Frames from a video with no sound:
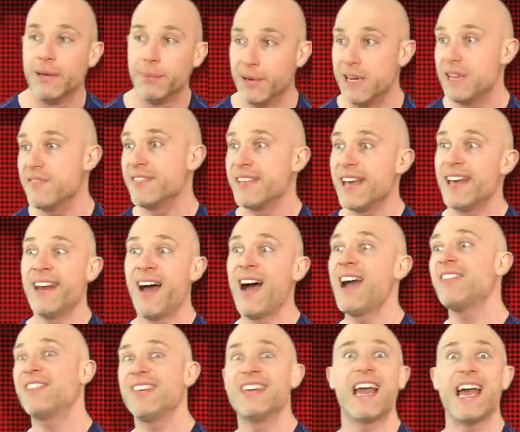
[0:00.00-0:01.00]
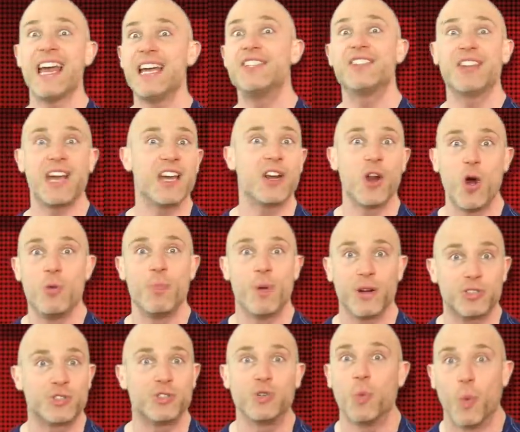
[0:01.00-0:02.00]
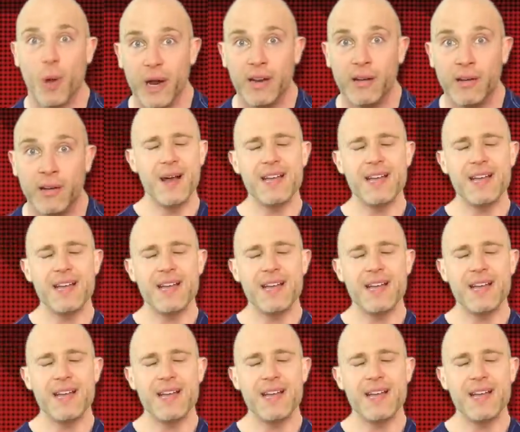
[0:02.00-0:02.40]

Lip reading: But even then, I think AJ and Omos should win.